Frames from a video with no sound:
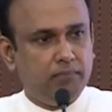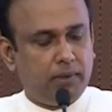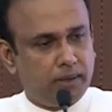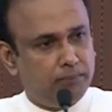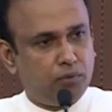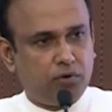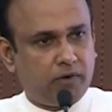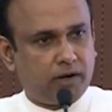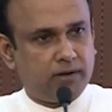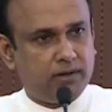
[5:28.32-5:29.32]
But important
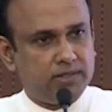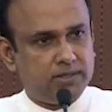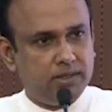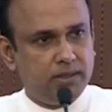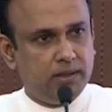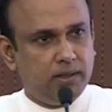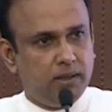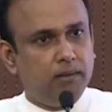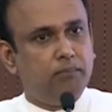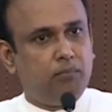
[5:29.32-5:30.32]
factor is,
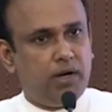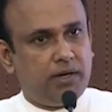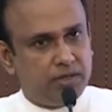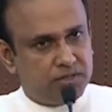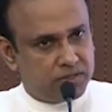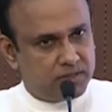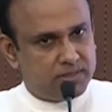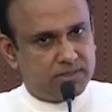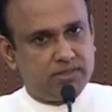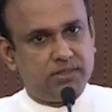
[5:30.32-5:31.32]

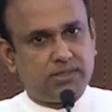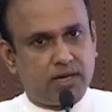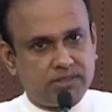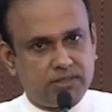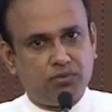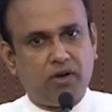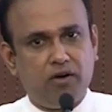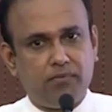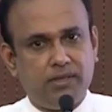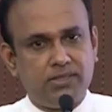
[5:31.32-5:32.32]
politicians, successive
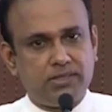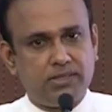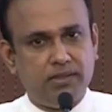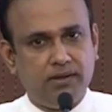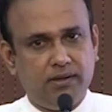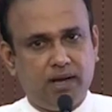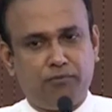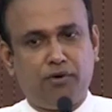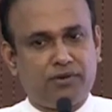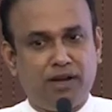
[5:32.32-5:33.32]
governments, I'm
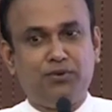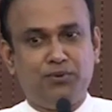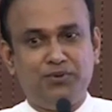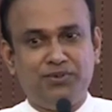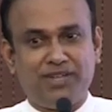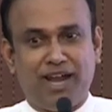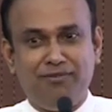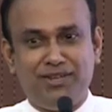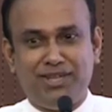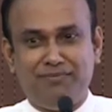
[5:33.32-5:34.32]
not trying to
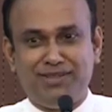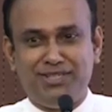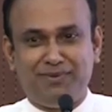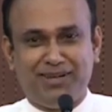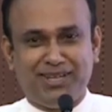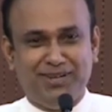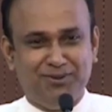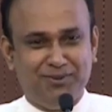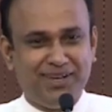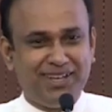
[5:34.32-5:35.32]
salvage them at this particular
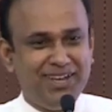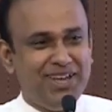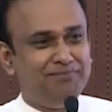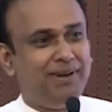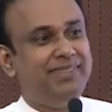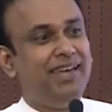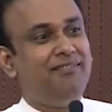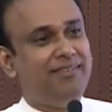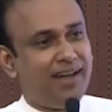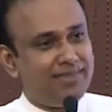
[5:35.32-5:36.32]
moment, but they
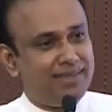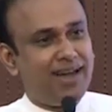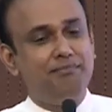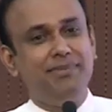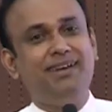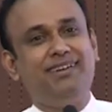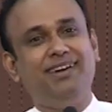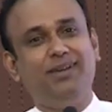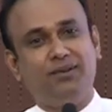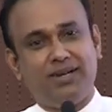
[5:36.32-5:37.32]
have done their
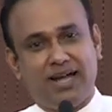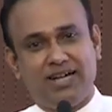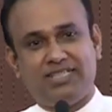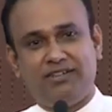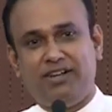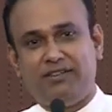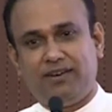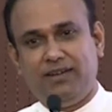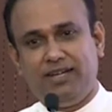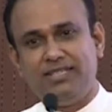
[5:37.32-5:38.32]
bit during last
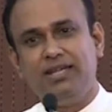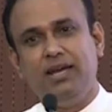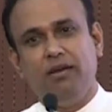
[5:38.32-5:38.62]
73 years.